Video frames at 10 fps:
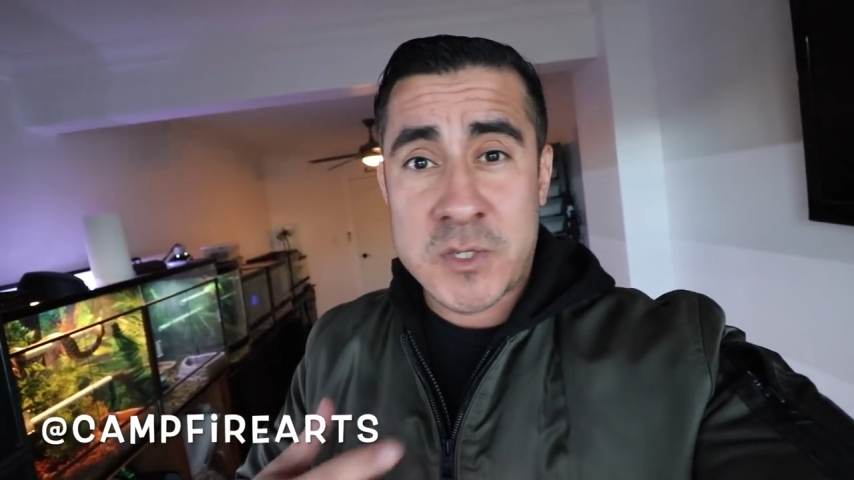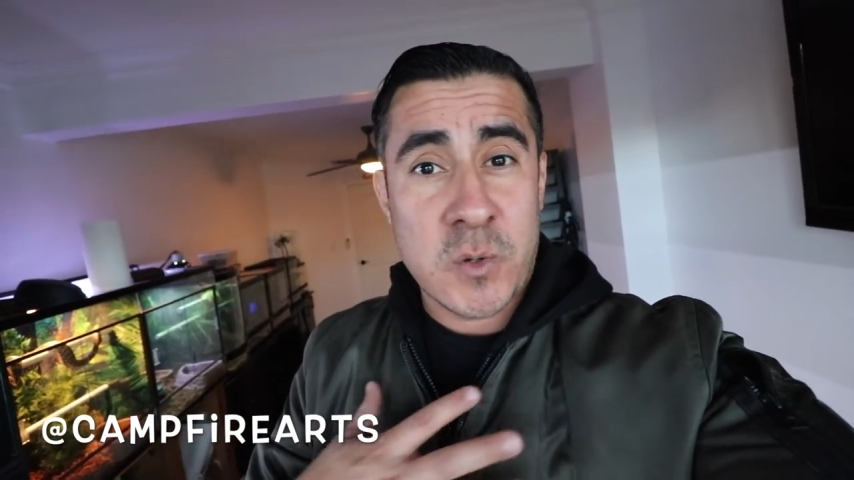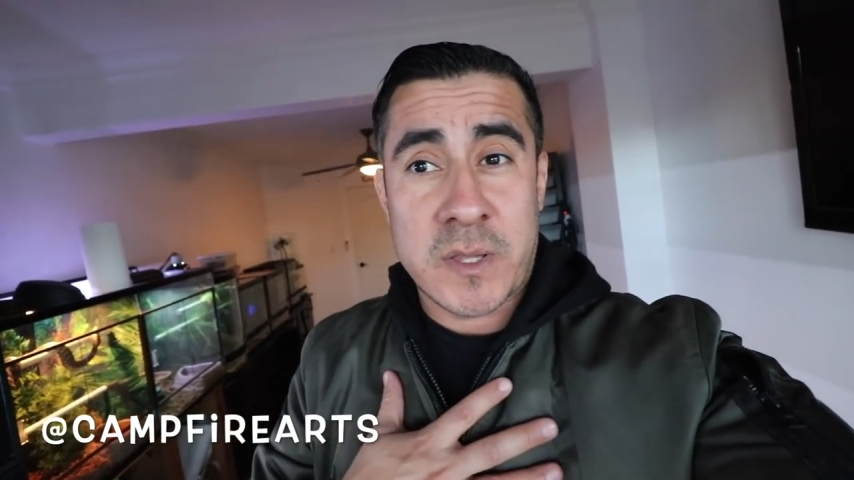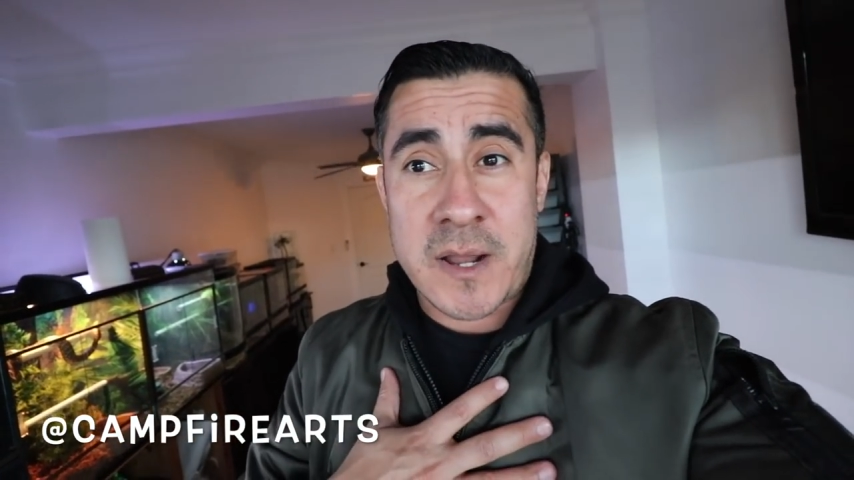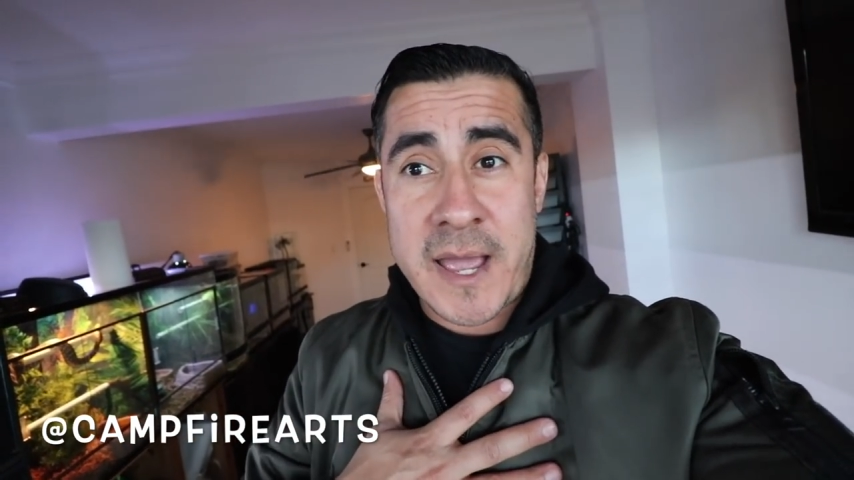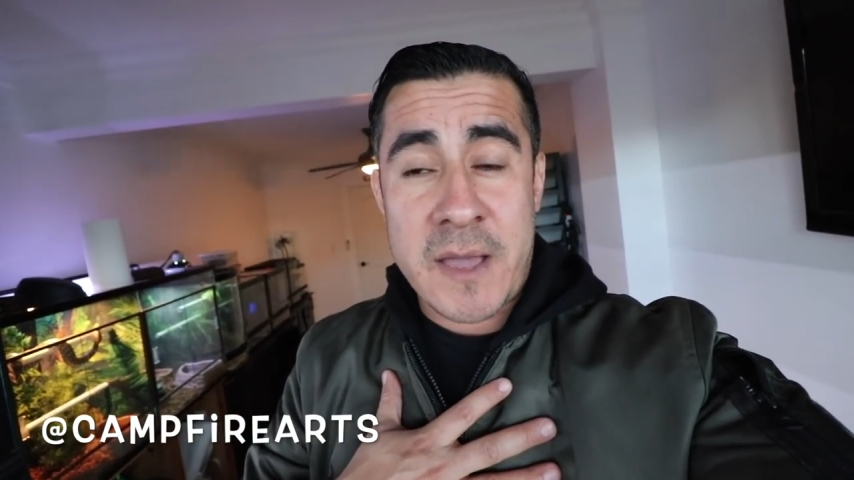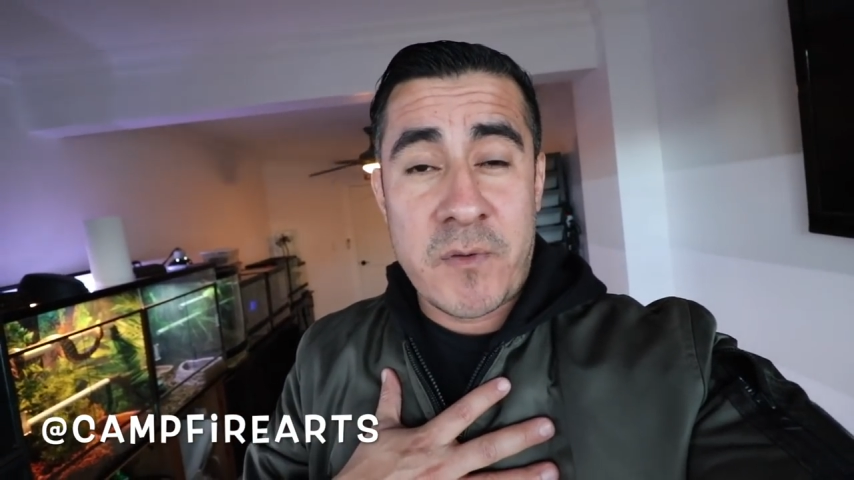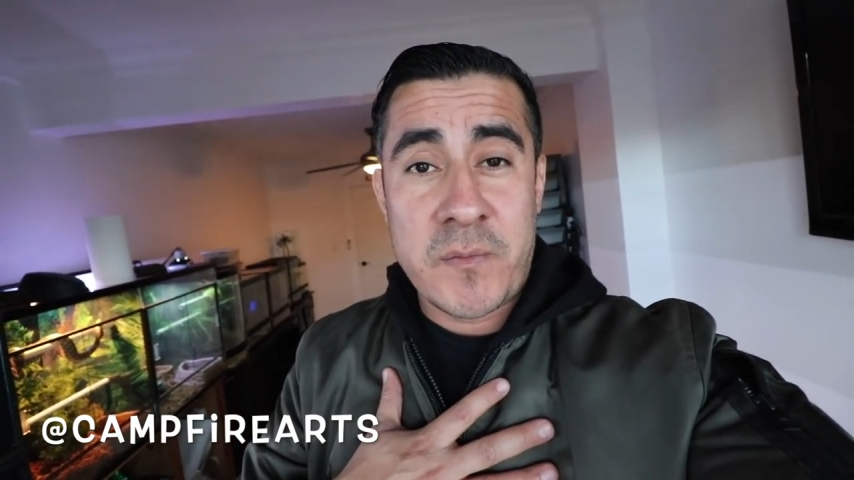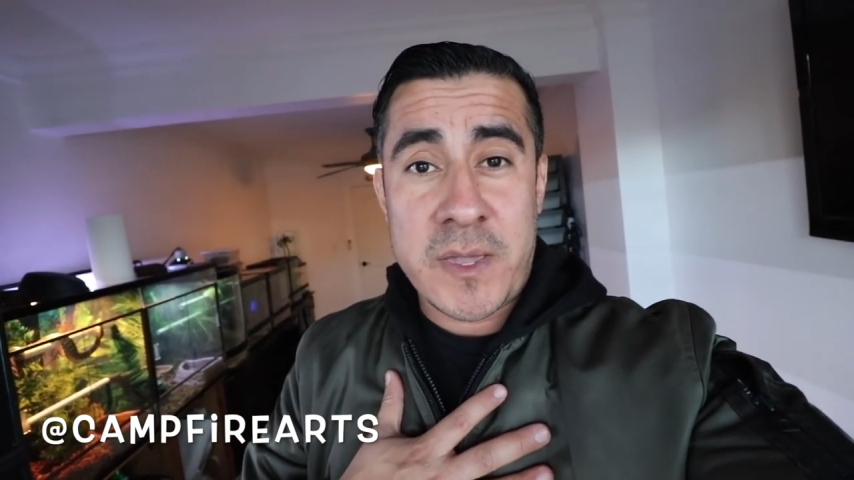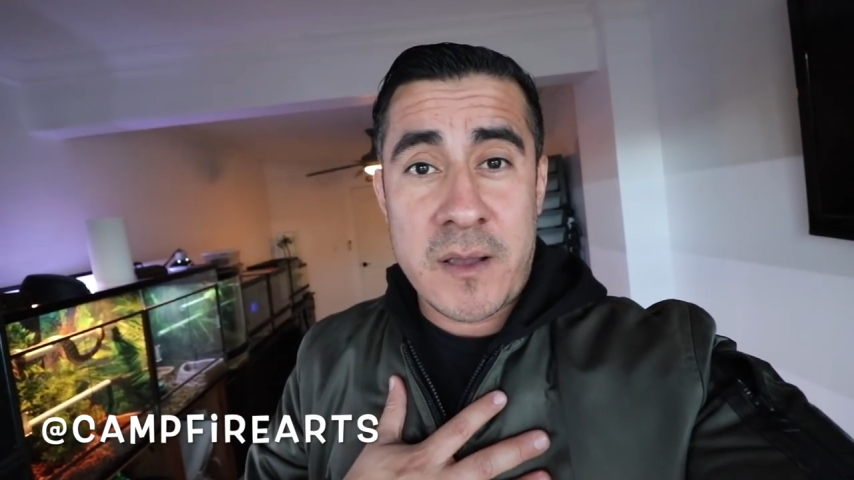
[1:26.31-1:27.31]
sword that I have
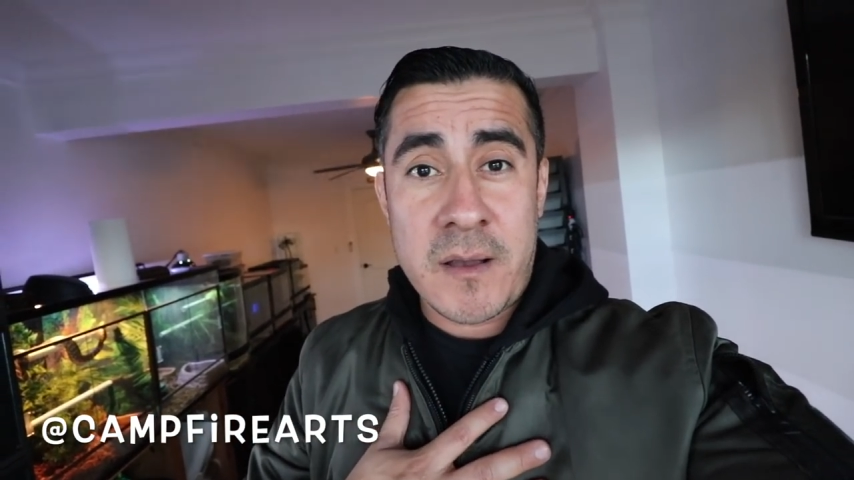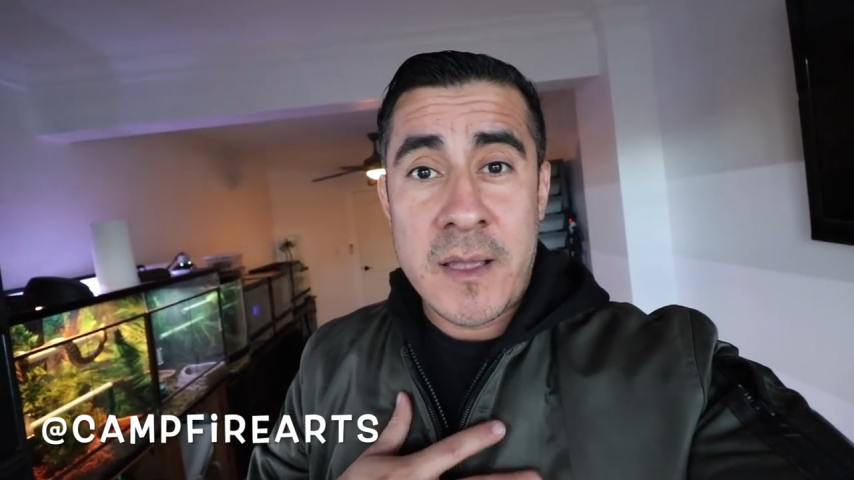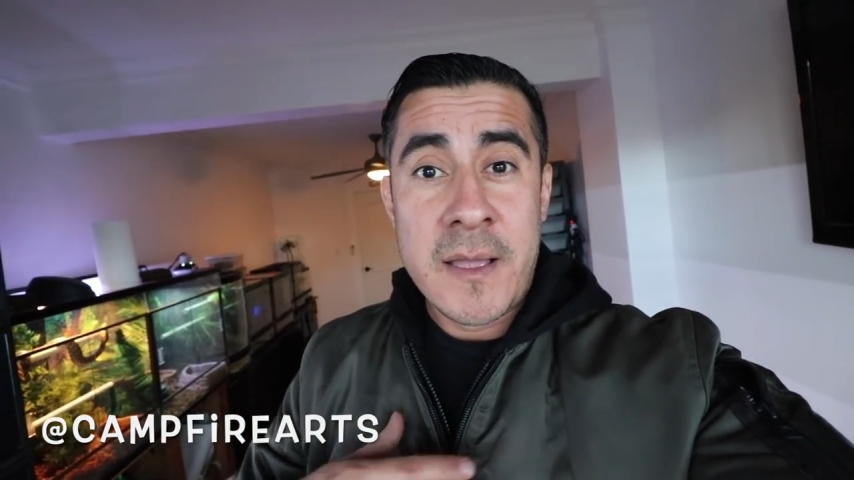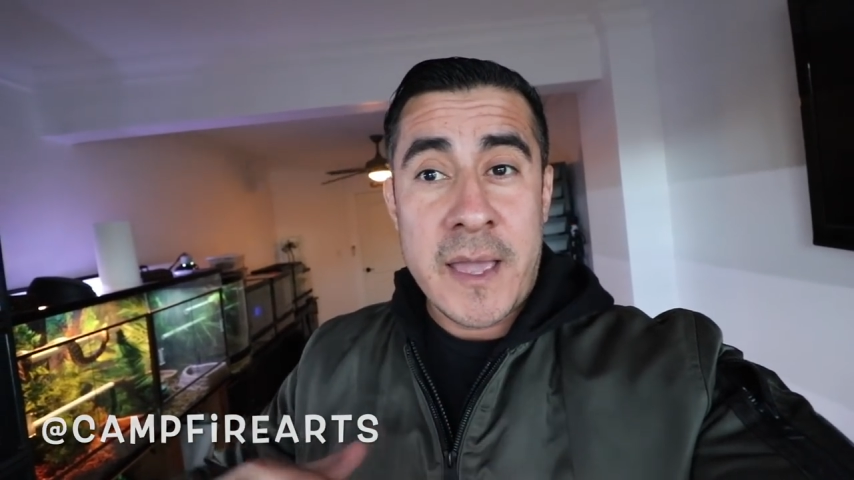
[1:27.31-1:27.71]
over here,